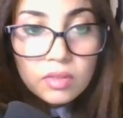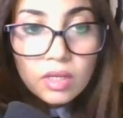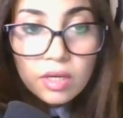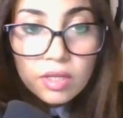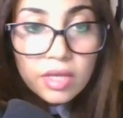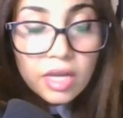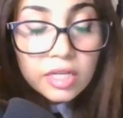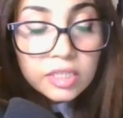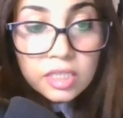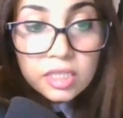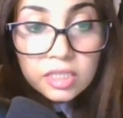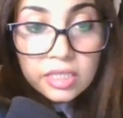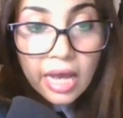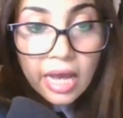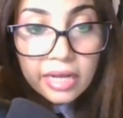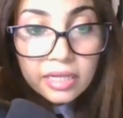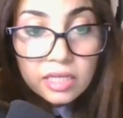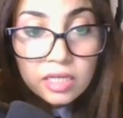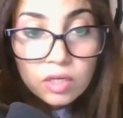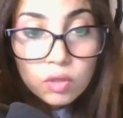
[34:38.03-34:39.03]
That's
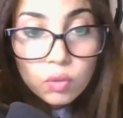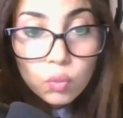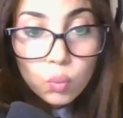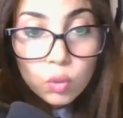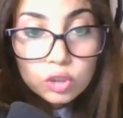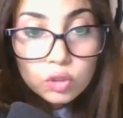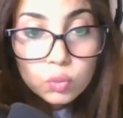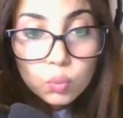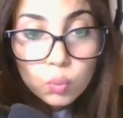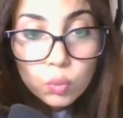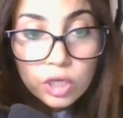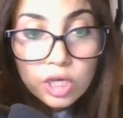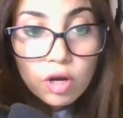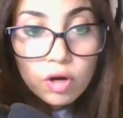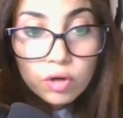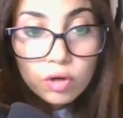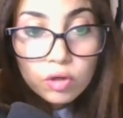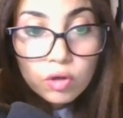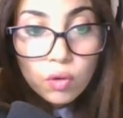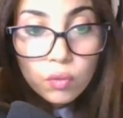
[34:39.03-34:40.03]
exactly what we
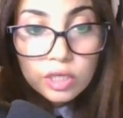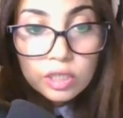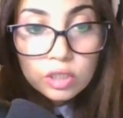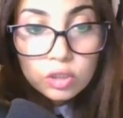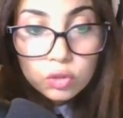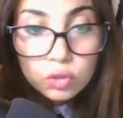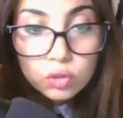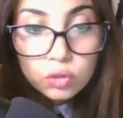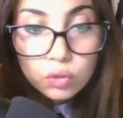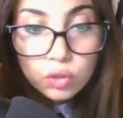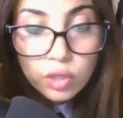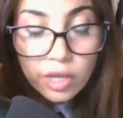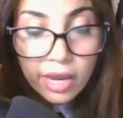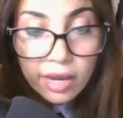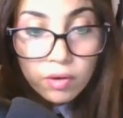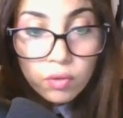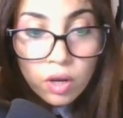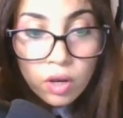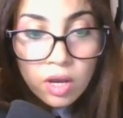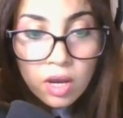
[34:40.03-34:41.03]
are going to do
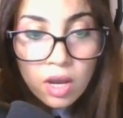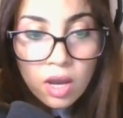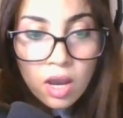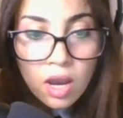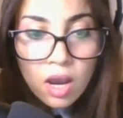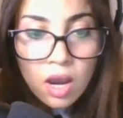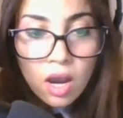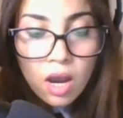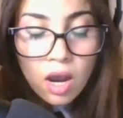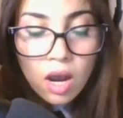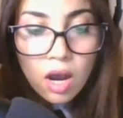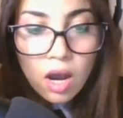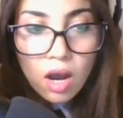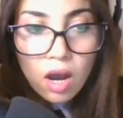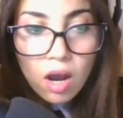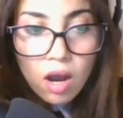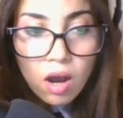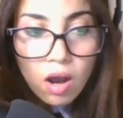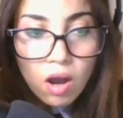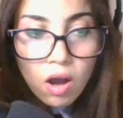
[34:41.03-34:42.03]
now.
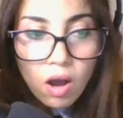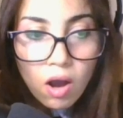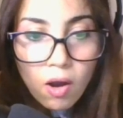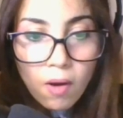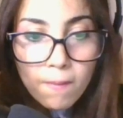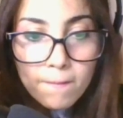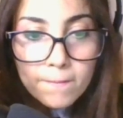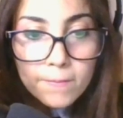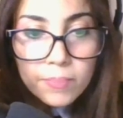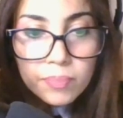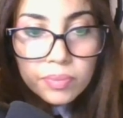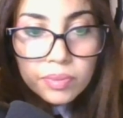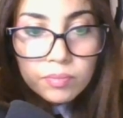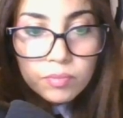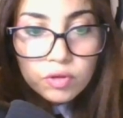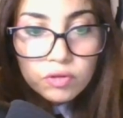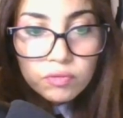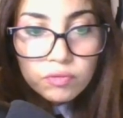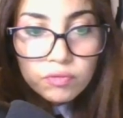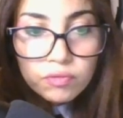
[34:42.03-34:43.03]

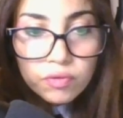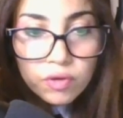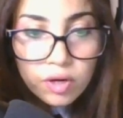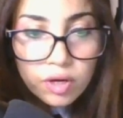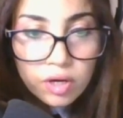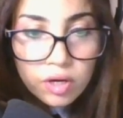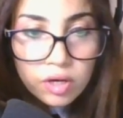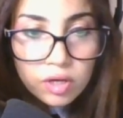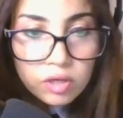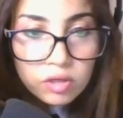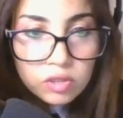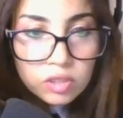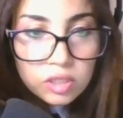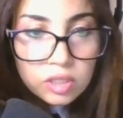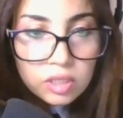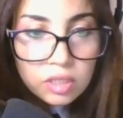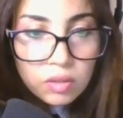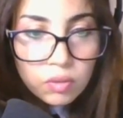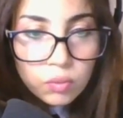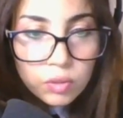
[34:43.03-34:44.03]
But
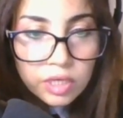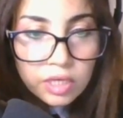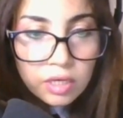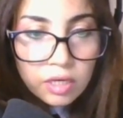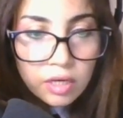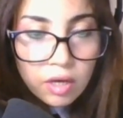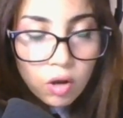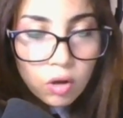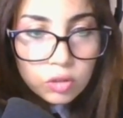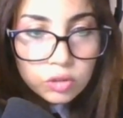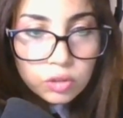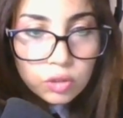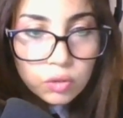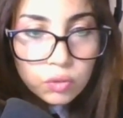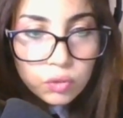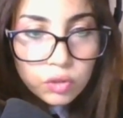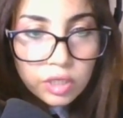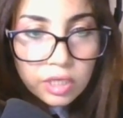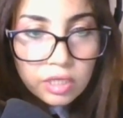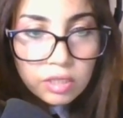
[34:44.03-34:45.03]
first, we also
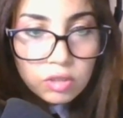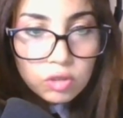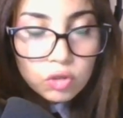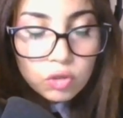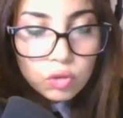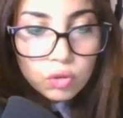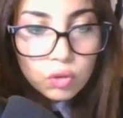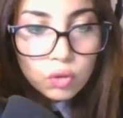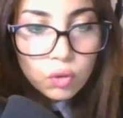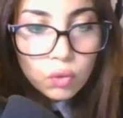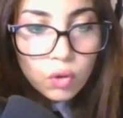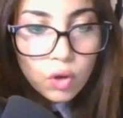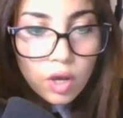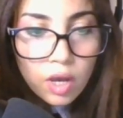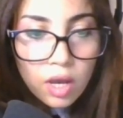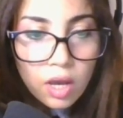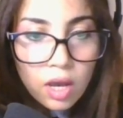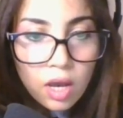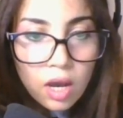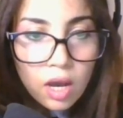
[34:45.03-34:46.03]
need to
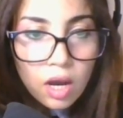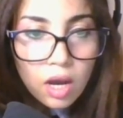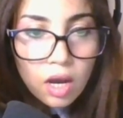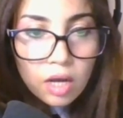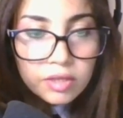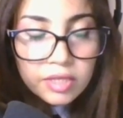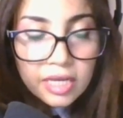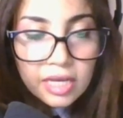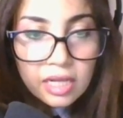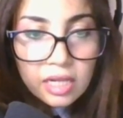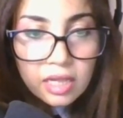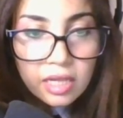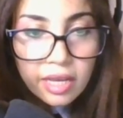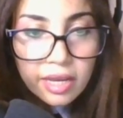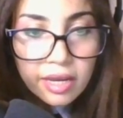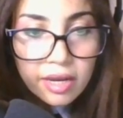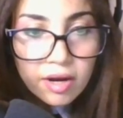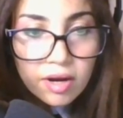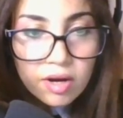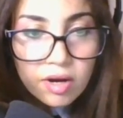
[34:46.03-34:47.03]

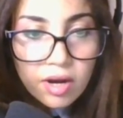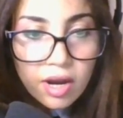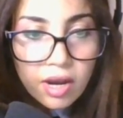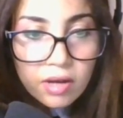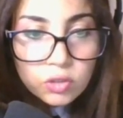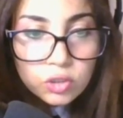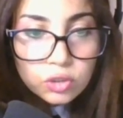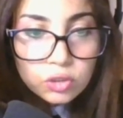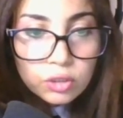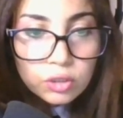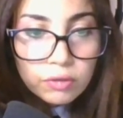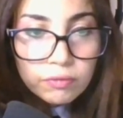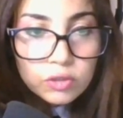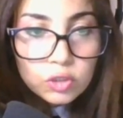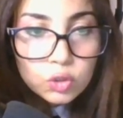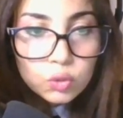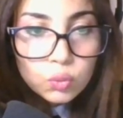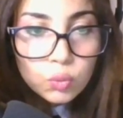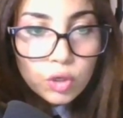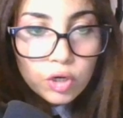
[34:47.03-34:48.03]
declare our
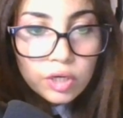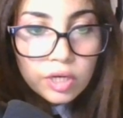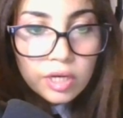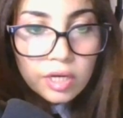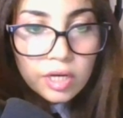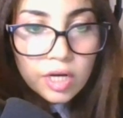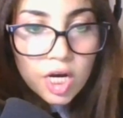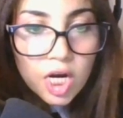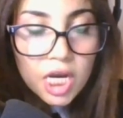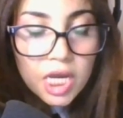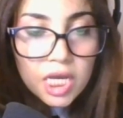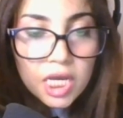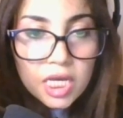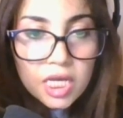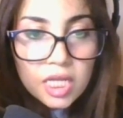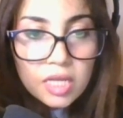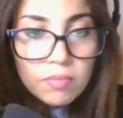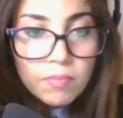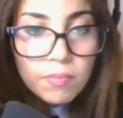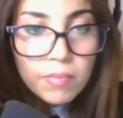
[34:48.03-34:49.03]
service worker
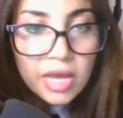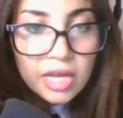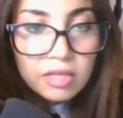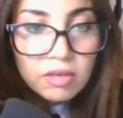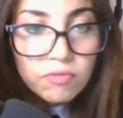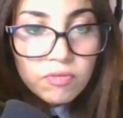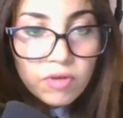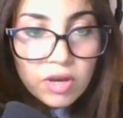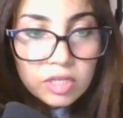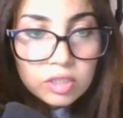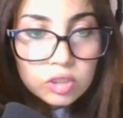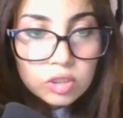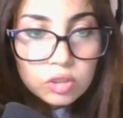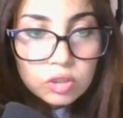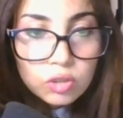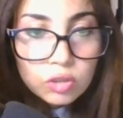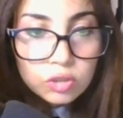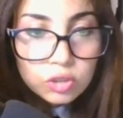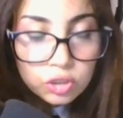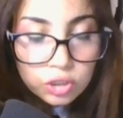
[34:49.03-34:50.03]
in
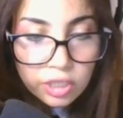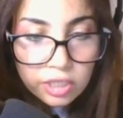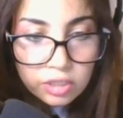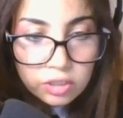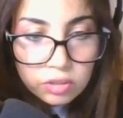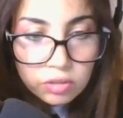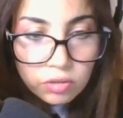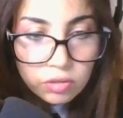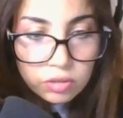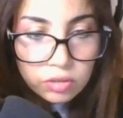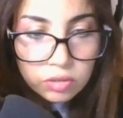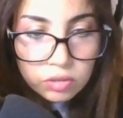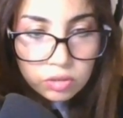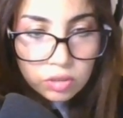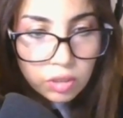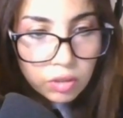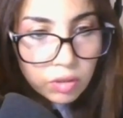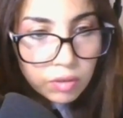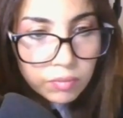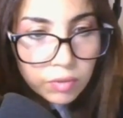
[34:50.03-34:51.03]
manifest.json. So
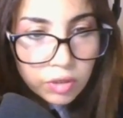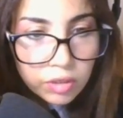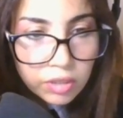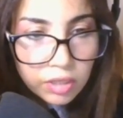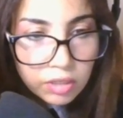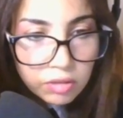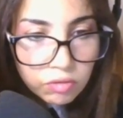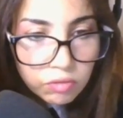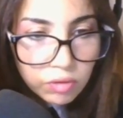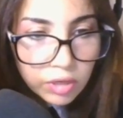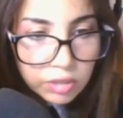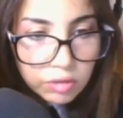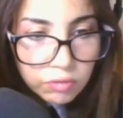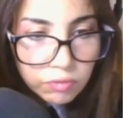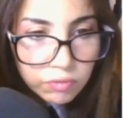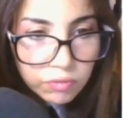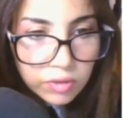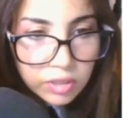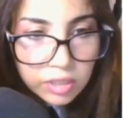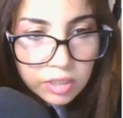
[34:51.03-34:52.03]
I'm gonna try to
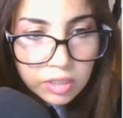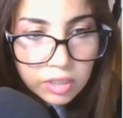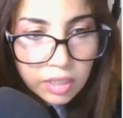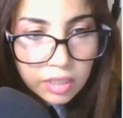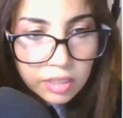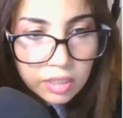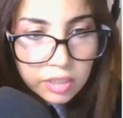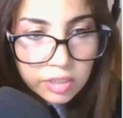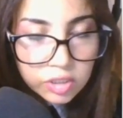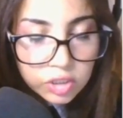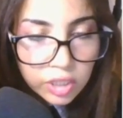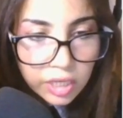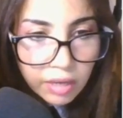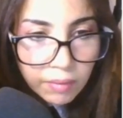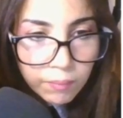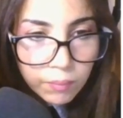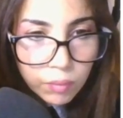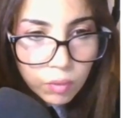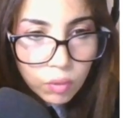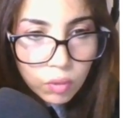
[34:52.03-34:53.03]
find an
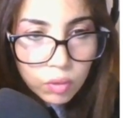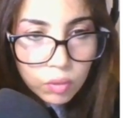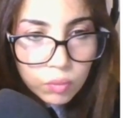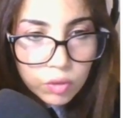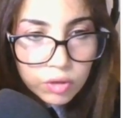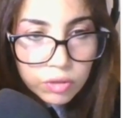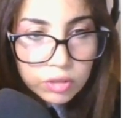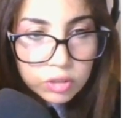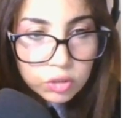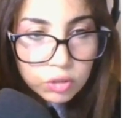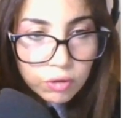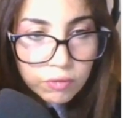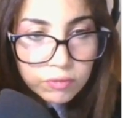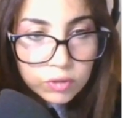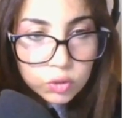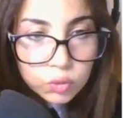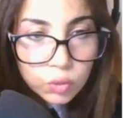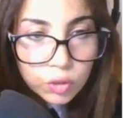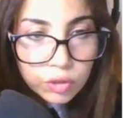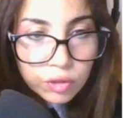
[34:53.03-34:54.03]
example where the
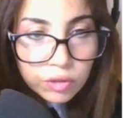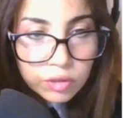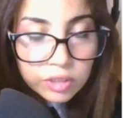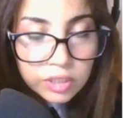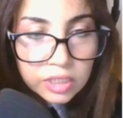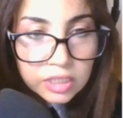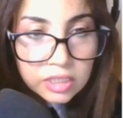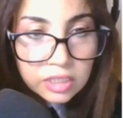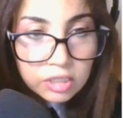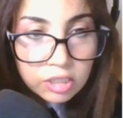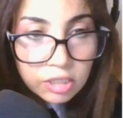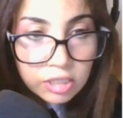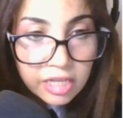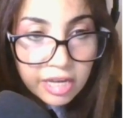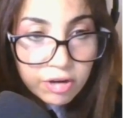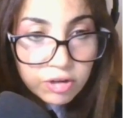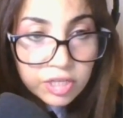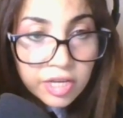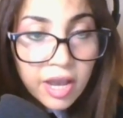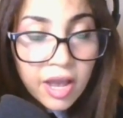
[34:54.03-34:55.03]
service worker is
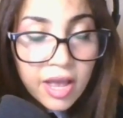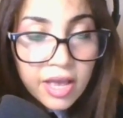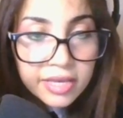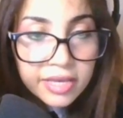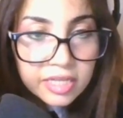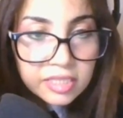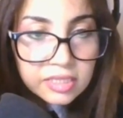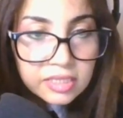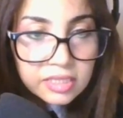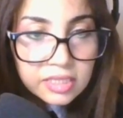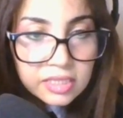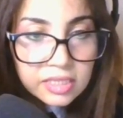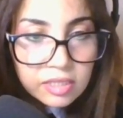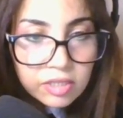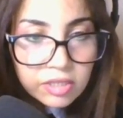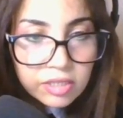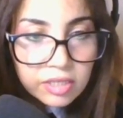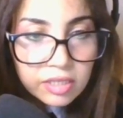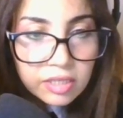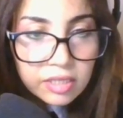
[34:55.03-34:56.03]
declared. Yes,
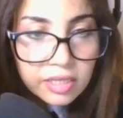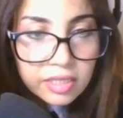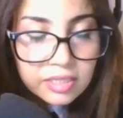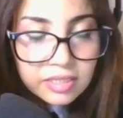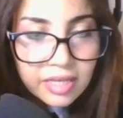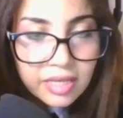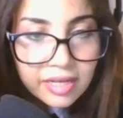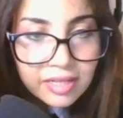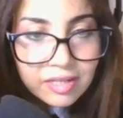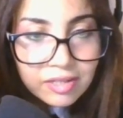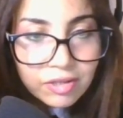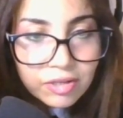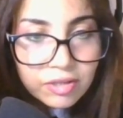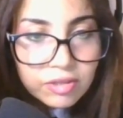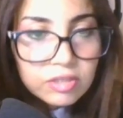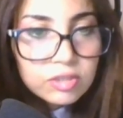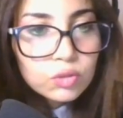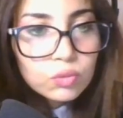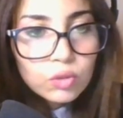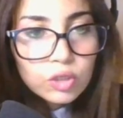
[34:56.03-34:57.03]
like exactly like
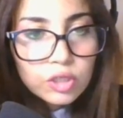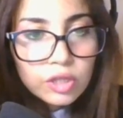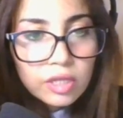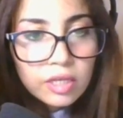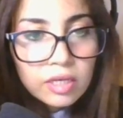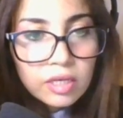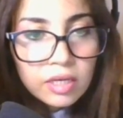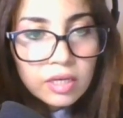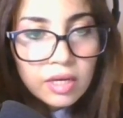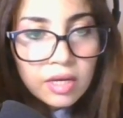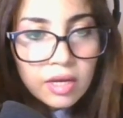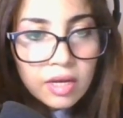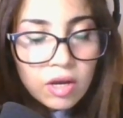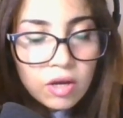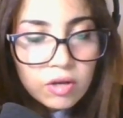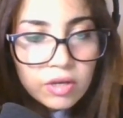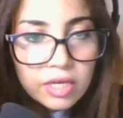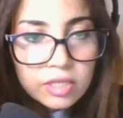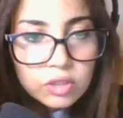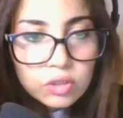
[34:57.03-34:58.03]
this one.
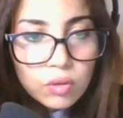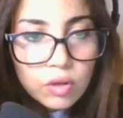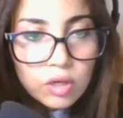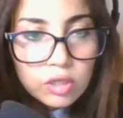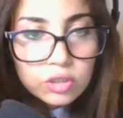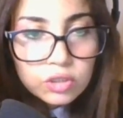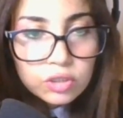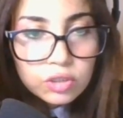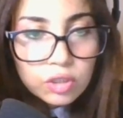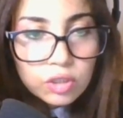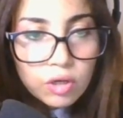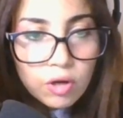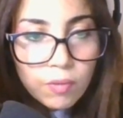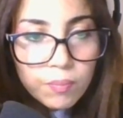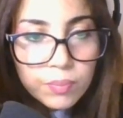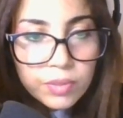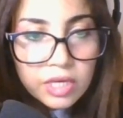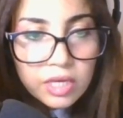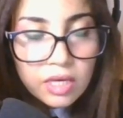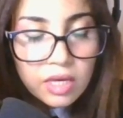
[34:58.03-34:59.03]
Okay, so I'll just
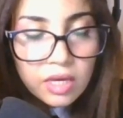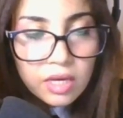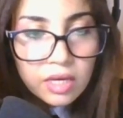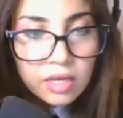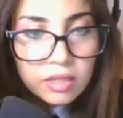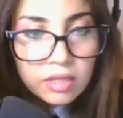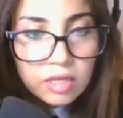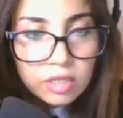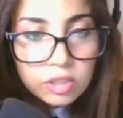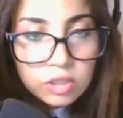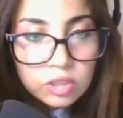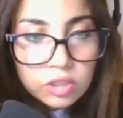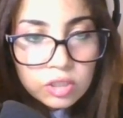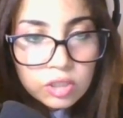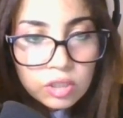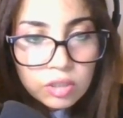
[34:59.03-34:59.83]
copy this.